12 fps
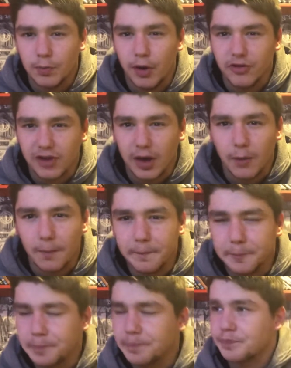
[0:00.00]
puts out,
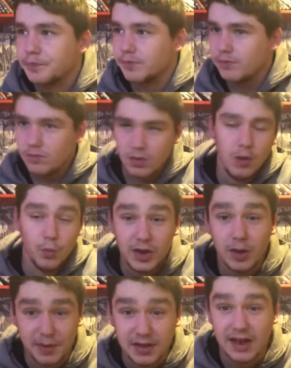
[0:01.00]
we
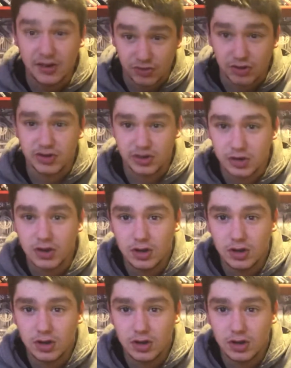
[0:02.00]
could be dangerous.